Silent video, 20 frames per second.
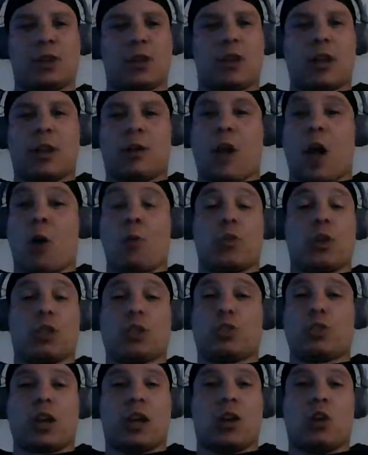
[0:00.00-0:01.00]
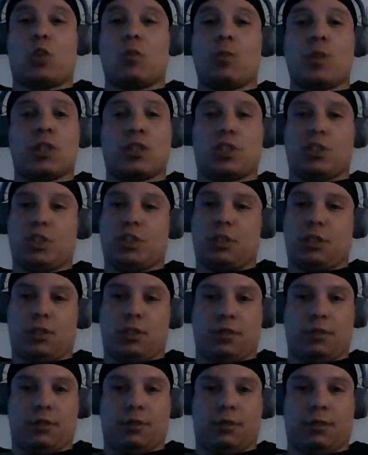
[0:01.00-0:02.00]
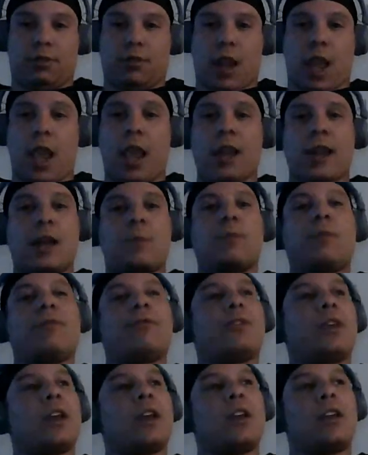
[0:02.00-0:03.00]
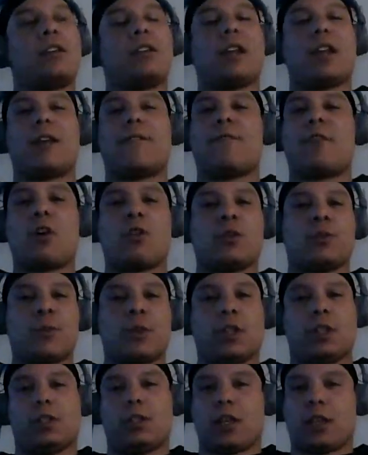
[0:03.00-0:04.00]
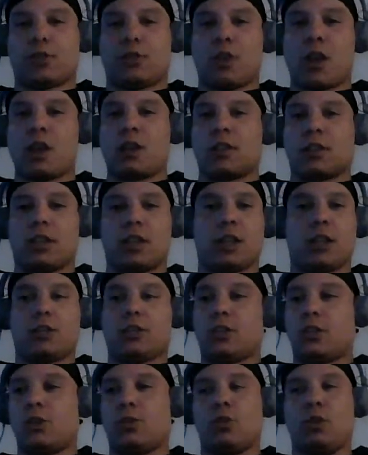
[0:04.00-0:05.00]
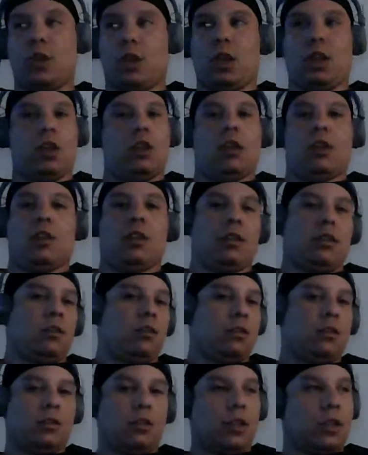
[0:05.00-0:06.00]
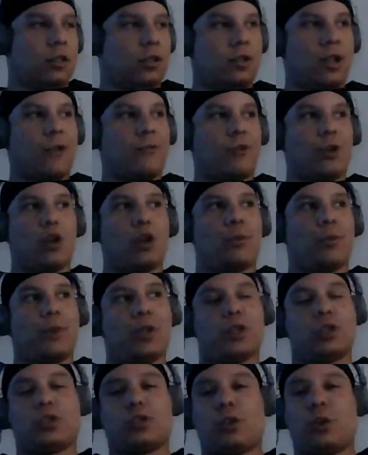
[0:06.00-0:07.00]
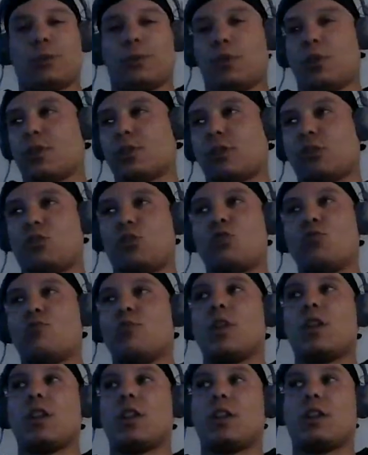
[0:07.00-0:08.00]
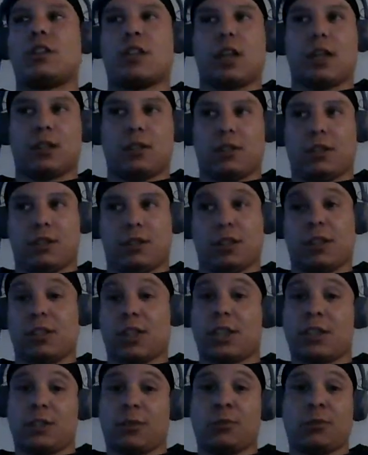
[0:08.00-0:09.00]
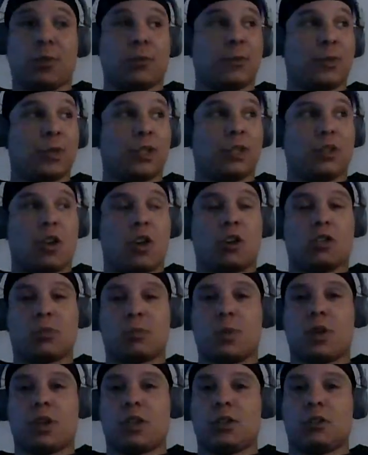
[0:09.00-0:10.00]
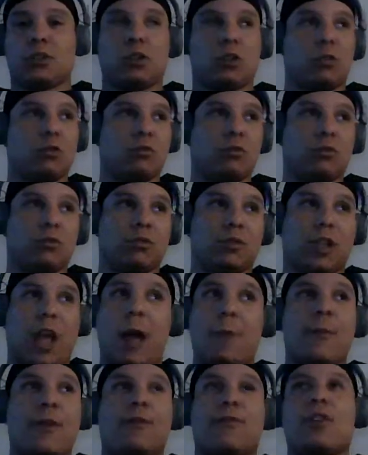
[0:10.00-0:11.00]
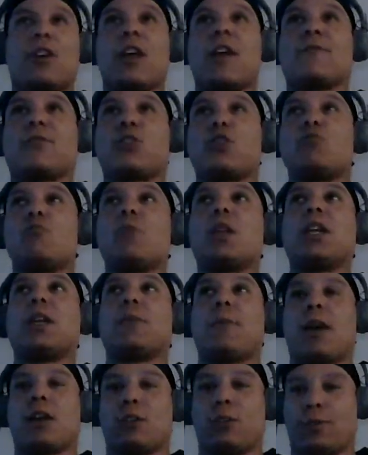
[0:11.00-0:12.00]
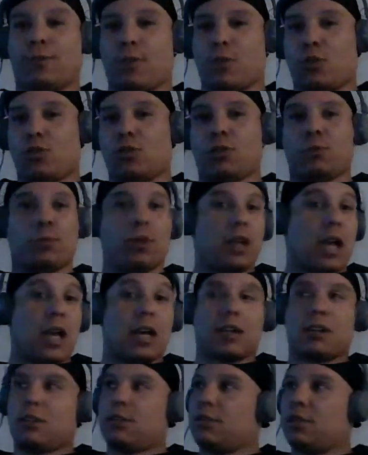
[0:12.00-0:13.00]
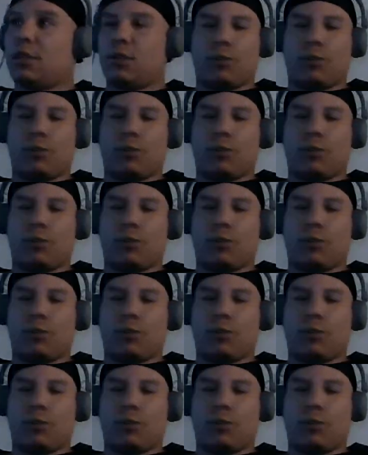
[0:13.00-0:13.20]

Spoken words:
I want to try a whole bunch of shit. And I'm a fan. Like, I've always been an electronics head, so there's never gonna be a surplus or too many. Like, because them shits cost money. So I'm never gonna have too many microphones. But I could.